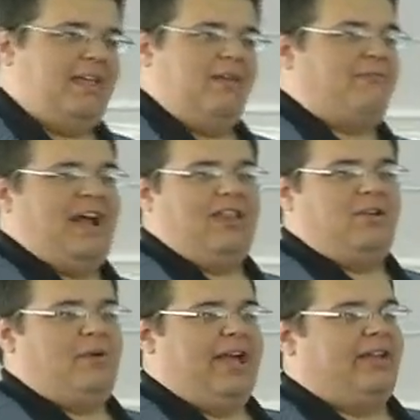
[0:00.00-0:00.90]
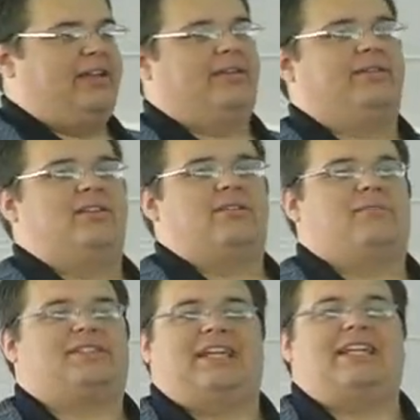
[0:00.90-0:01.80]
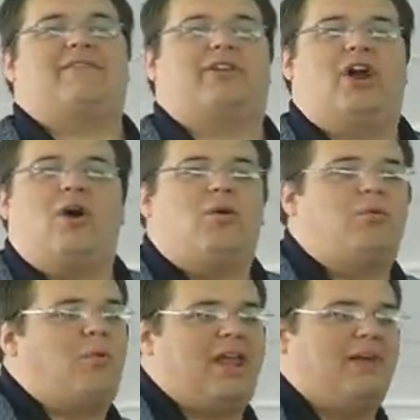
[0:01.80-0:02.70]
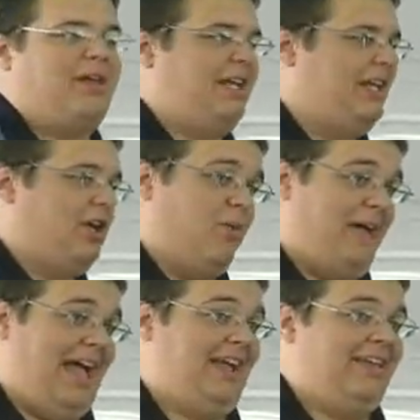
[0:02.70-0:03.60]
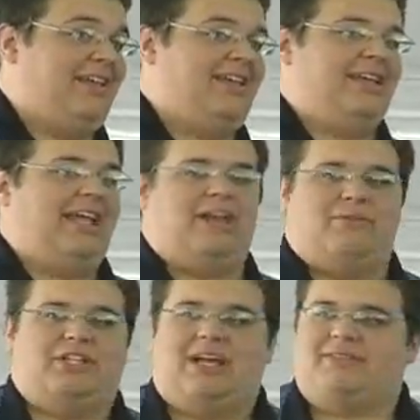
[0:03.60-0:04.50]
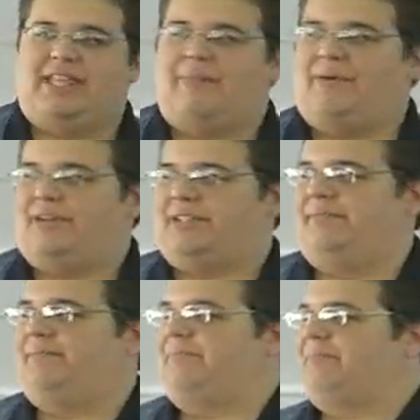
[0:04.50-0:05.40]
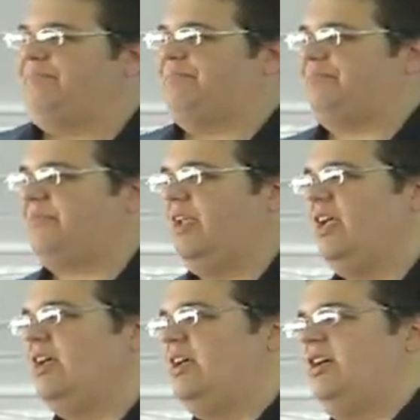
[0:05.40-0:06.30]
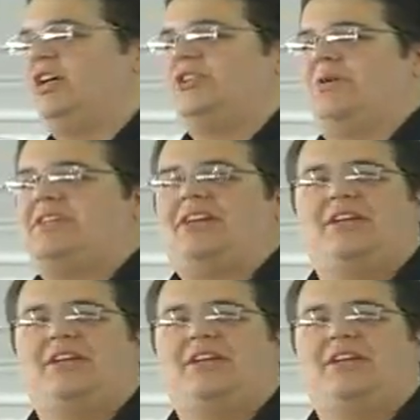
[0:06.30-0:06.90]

and then I'd file it away because I never know when I'm going to need to go back and reach out to that person. So